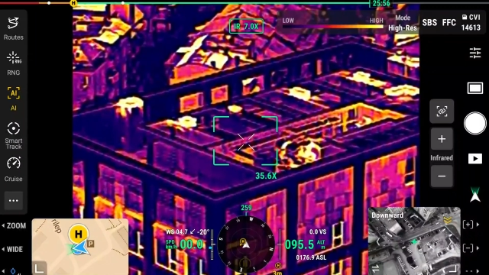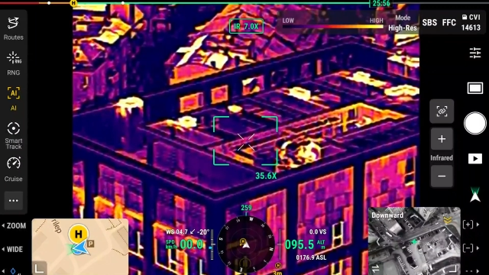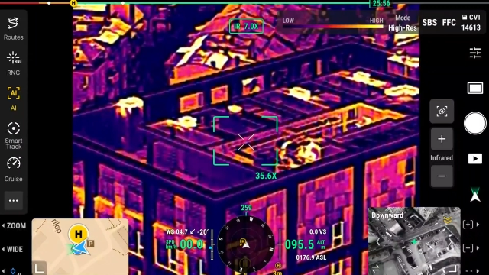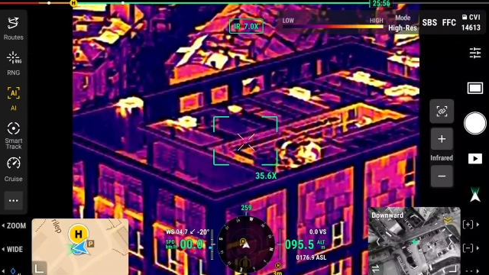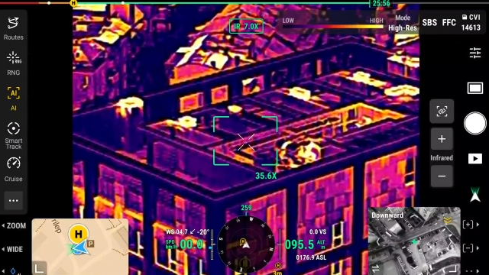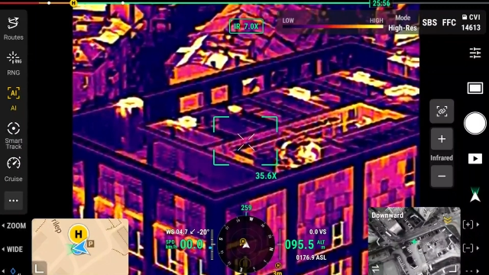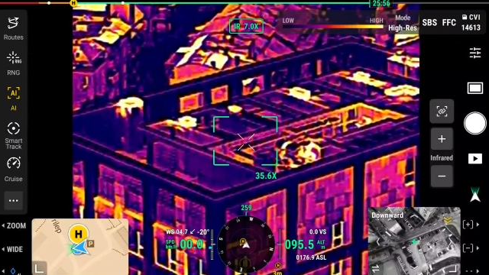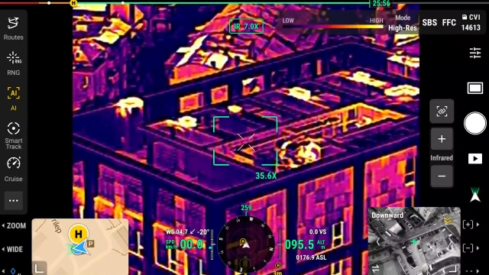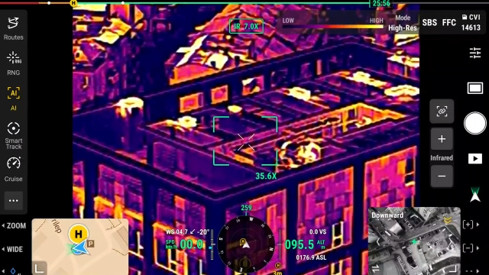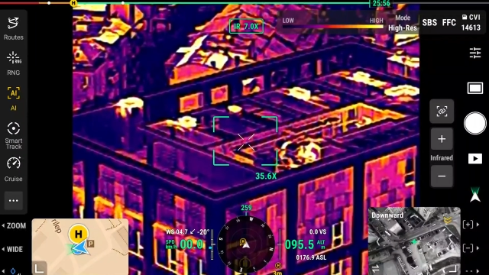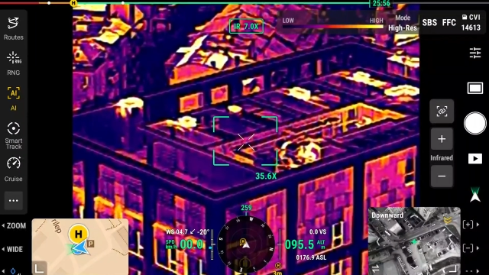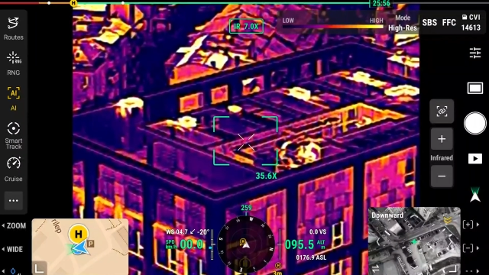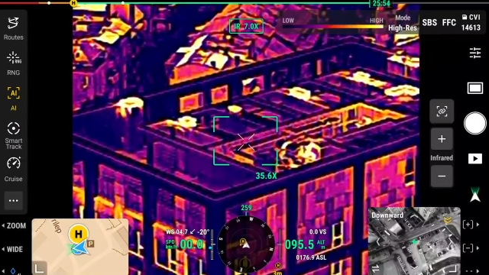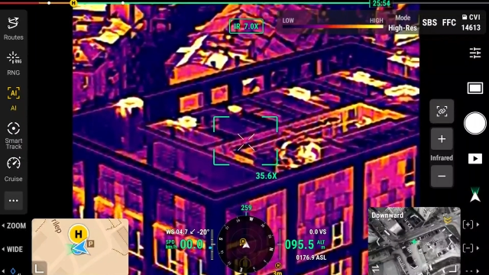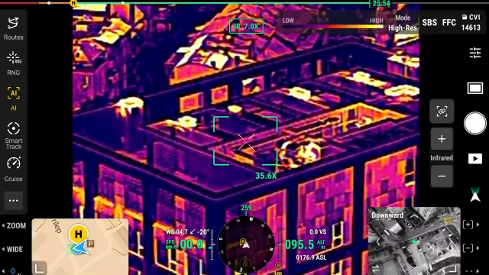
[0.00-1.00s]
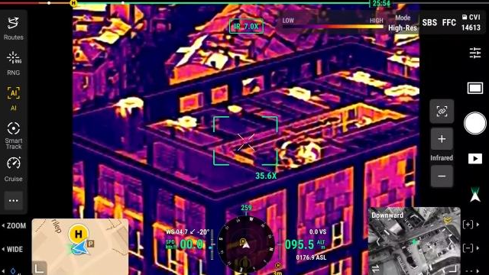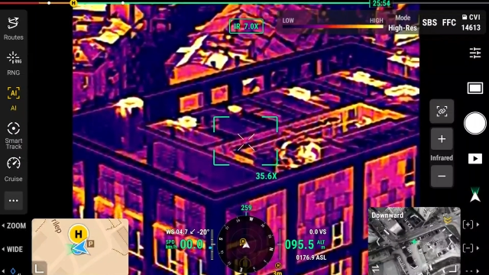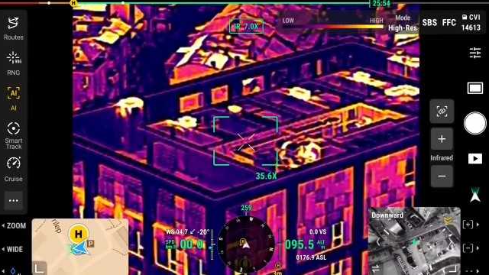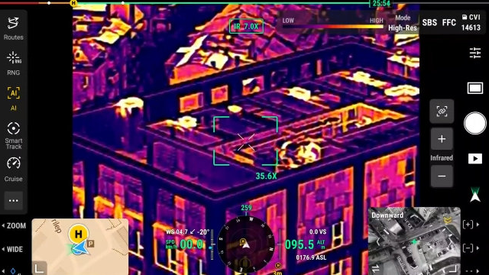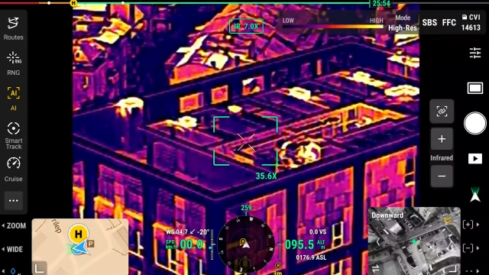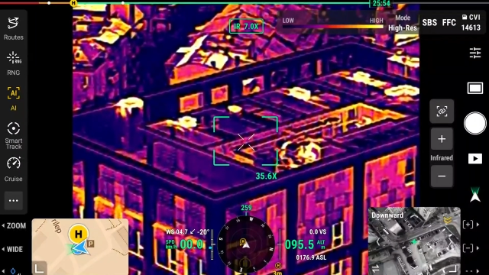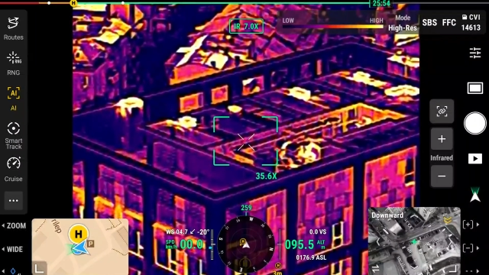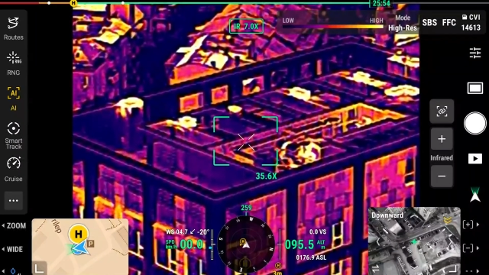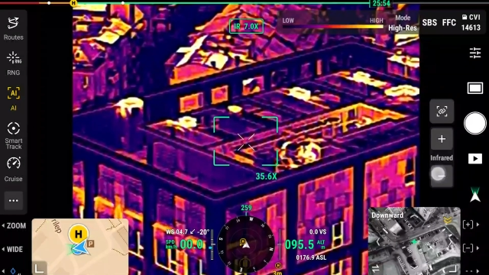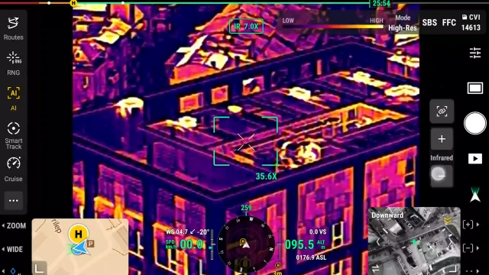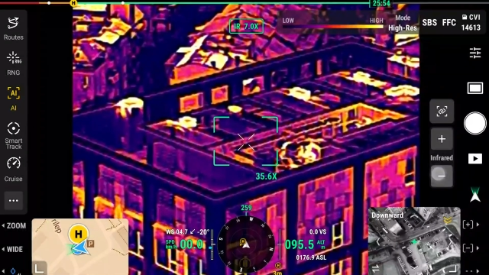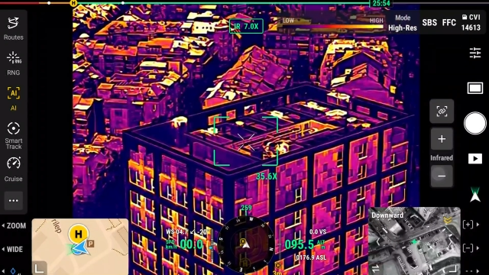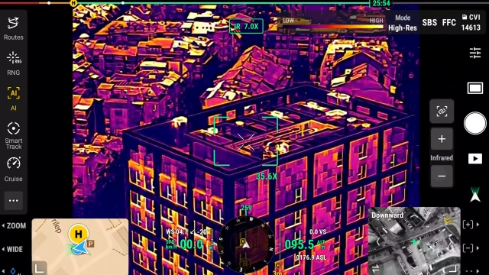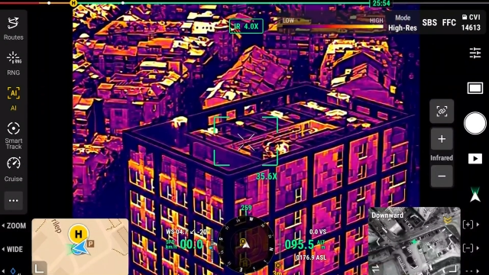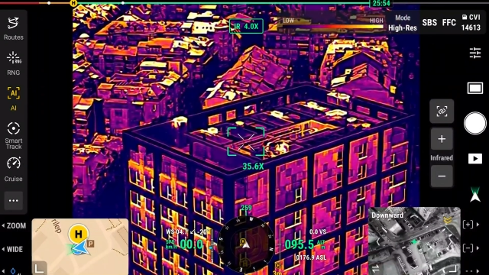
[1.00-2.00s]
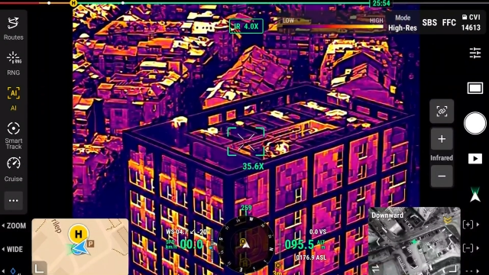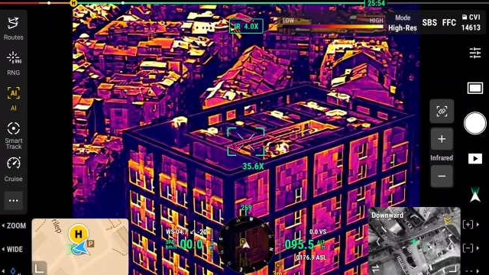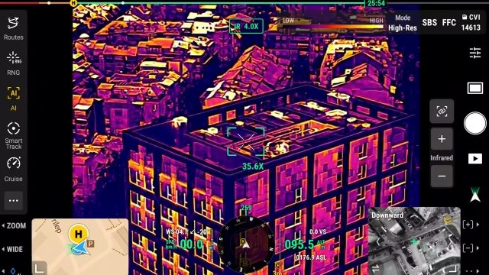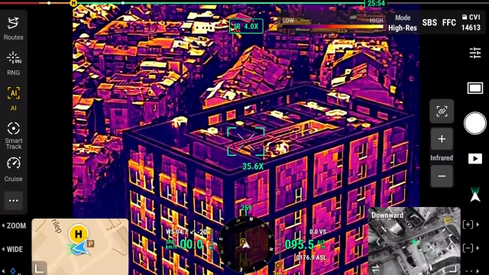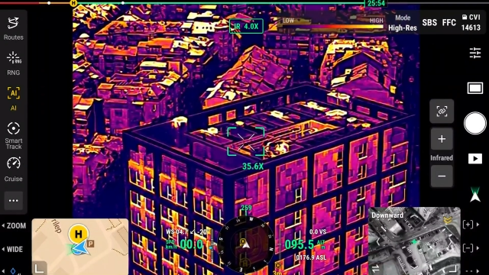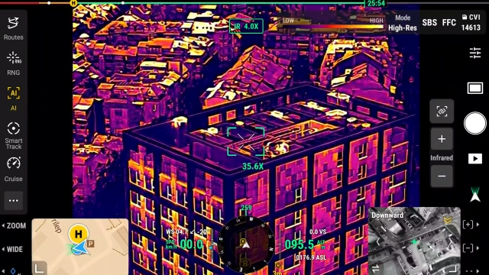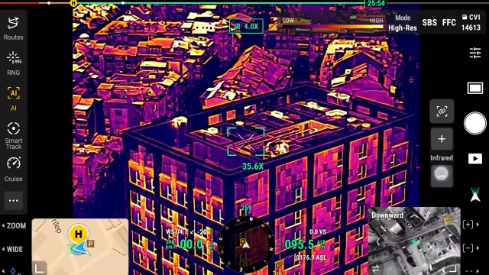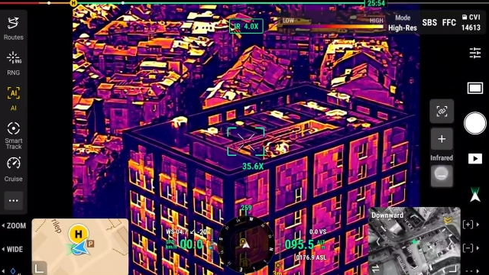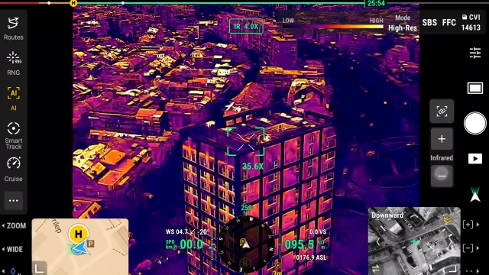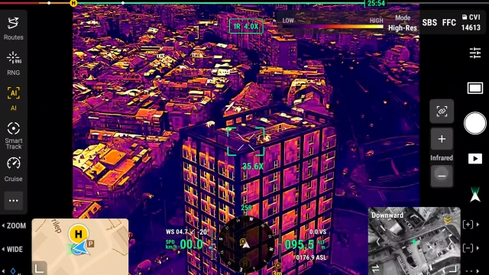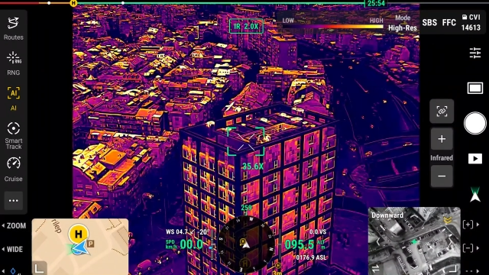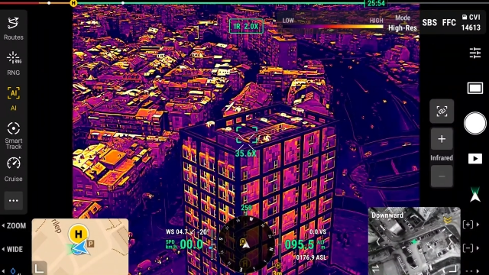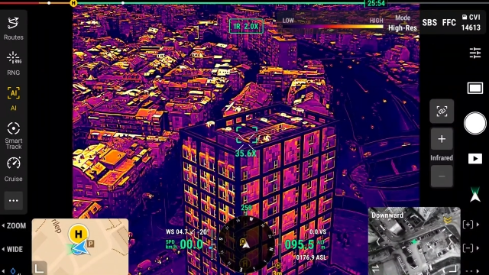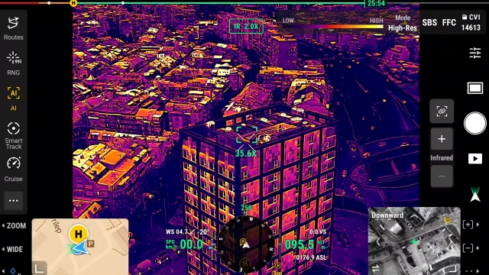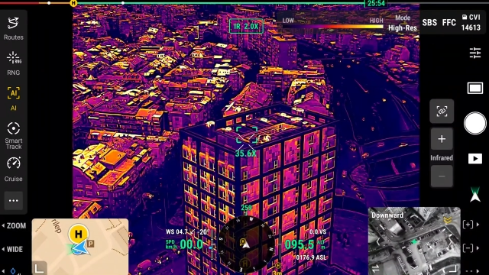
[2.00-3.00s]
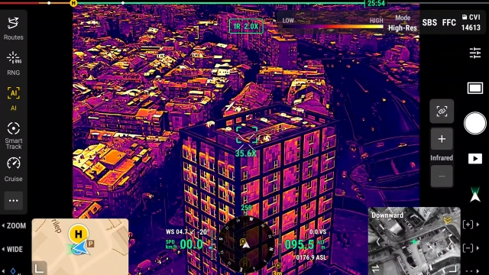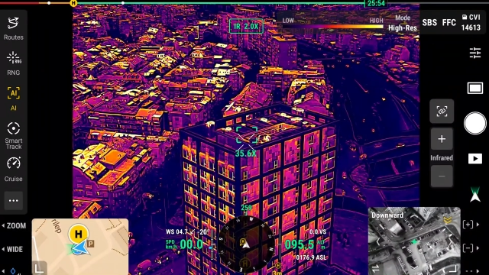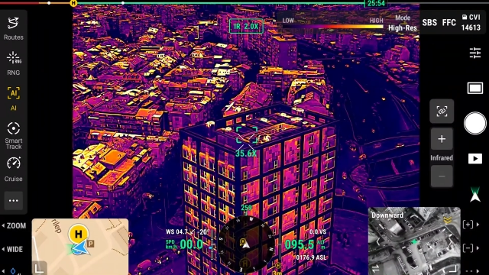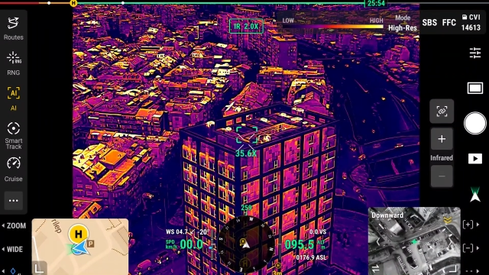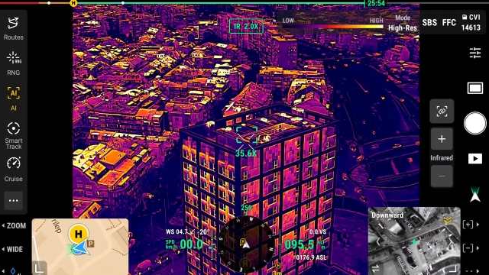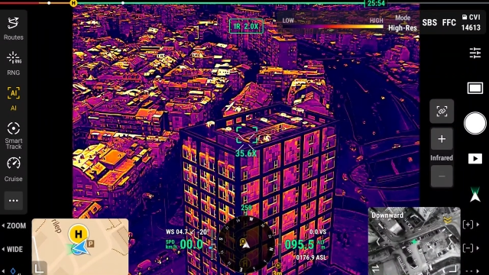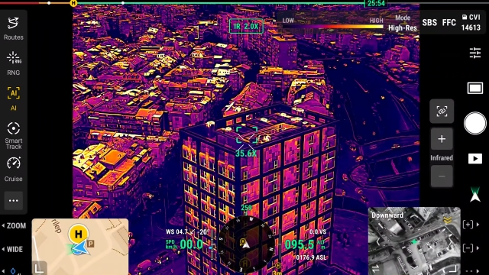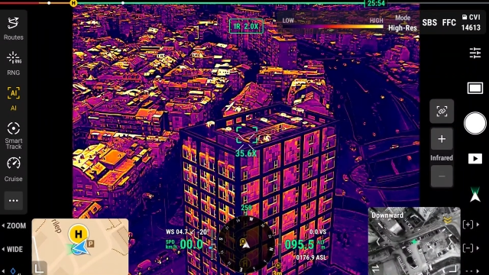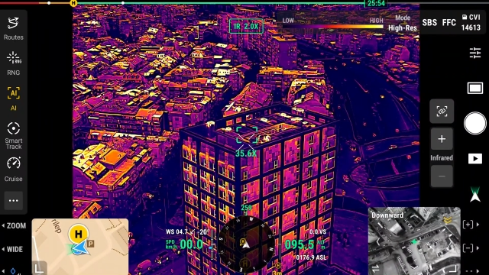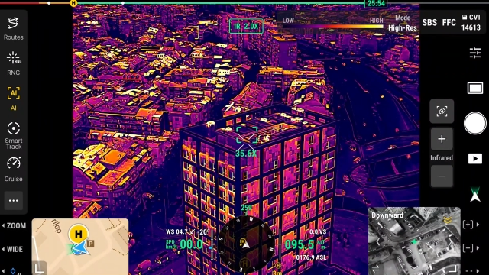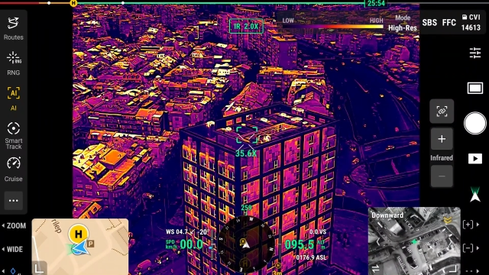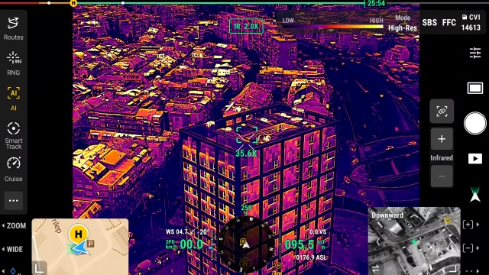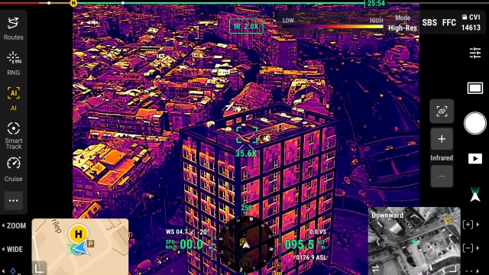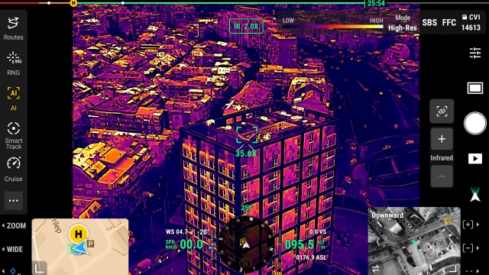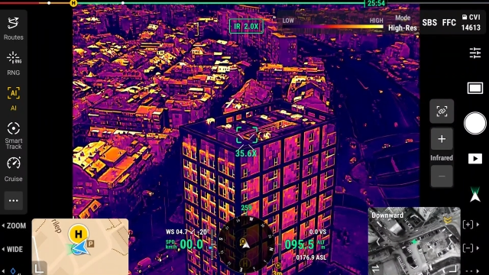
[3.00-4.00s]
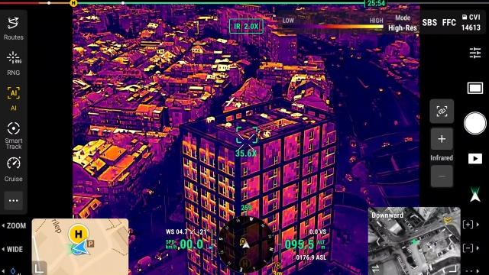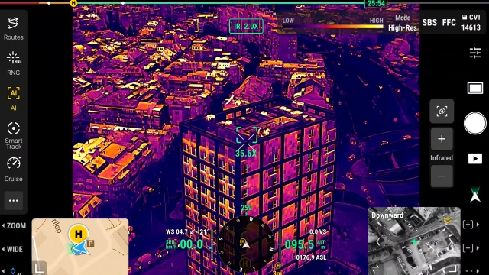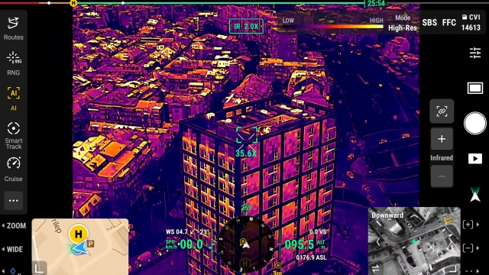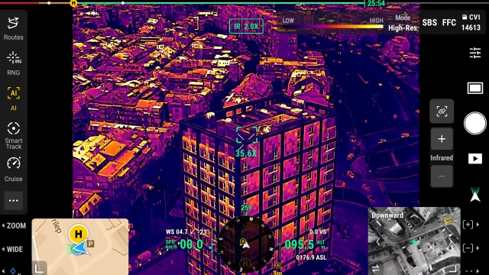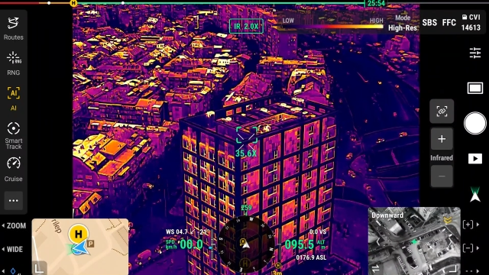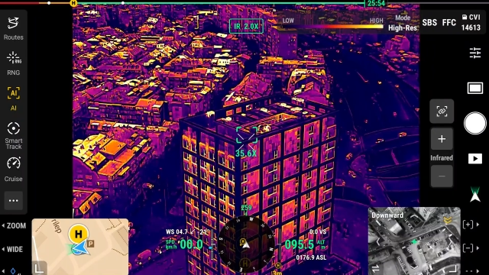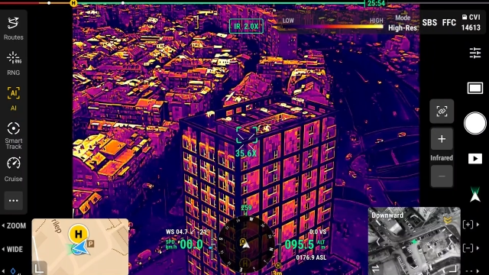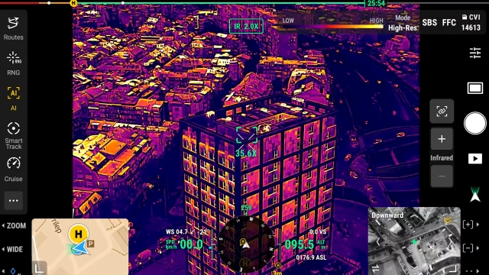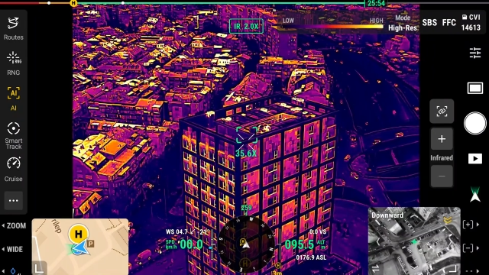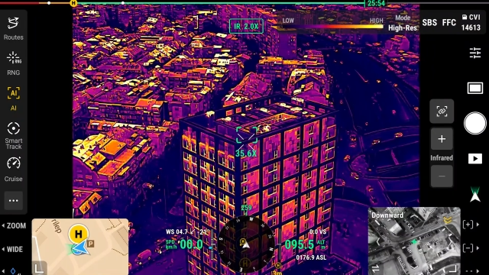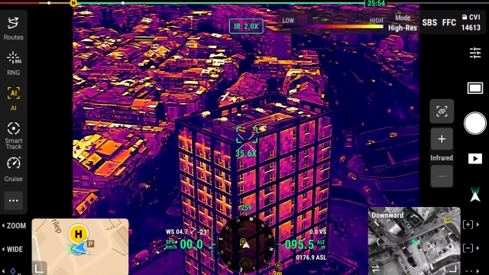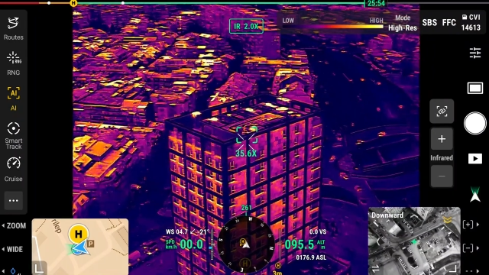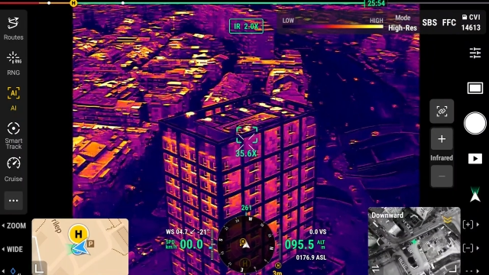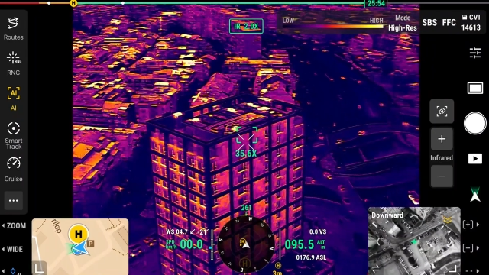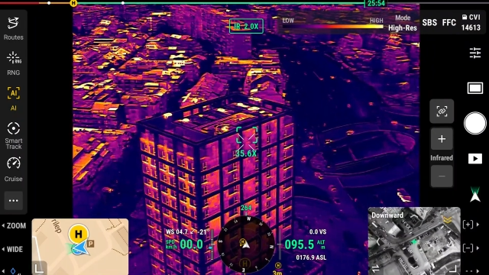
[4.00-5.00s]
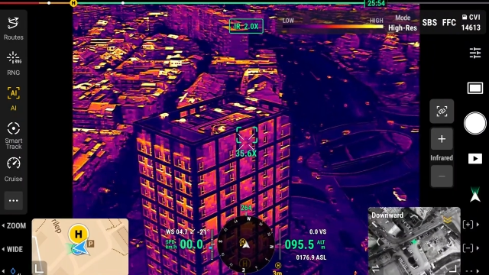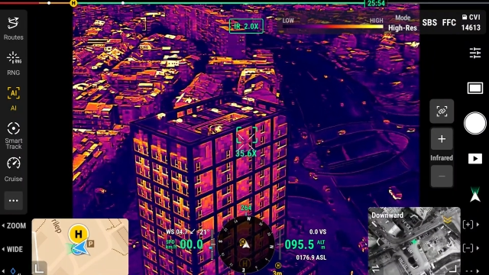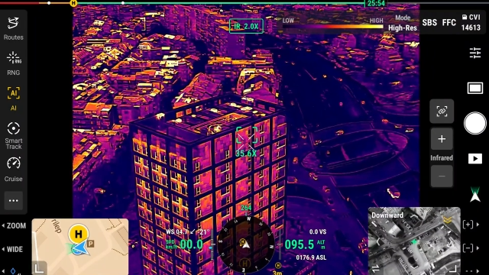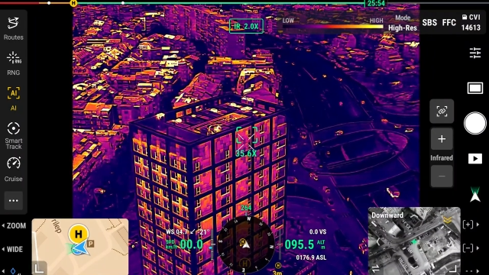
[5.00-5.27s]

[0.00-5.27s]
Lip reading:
Nobody's mouth can be seen.